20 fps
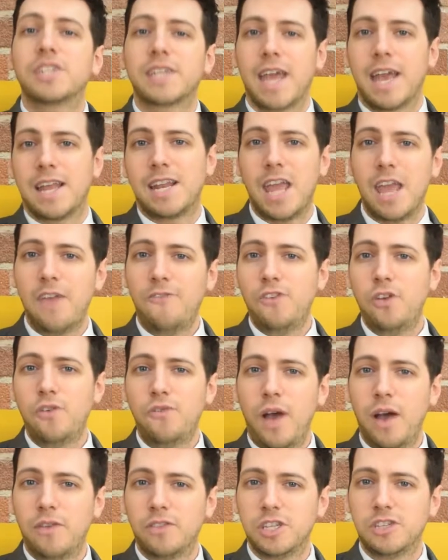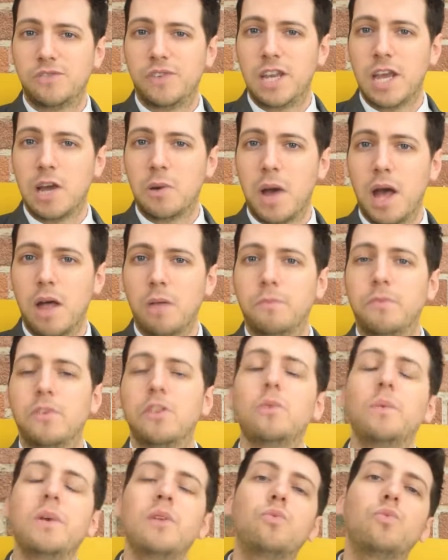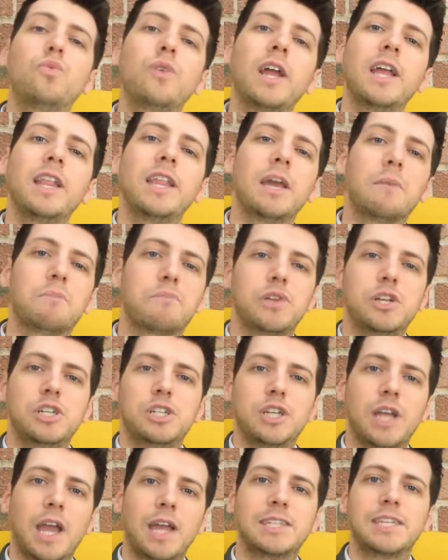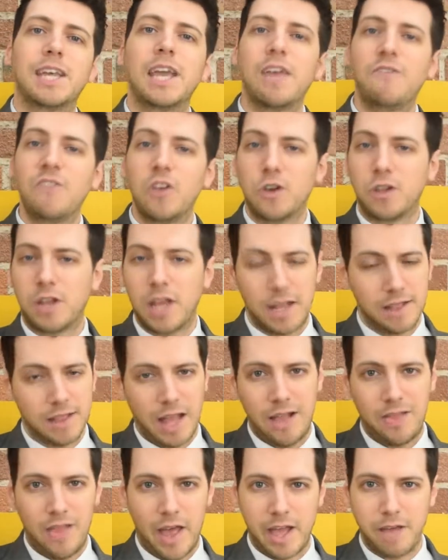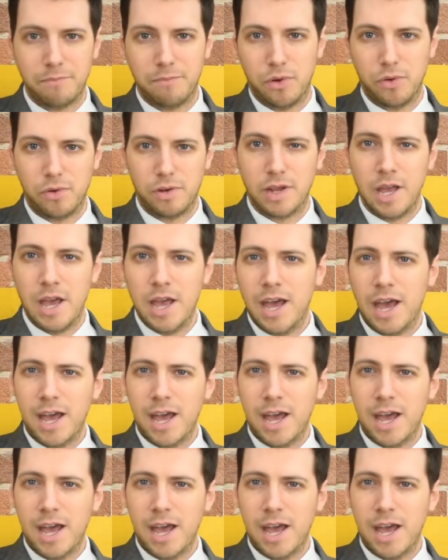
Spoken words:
again, if you found this video helpful, we'd really appreciate it if you could hit that like button,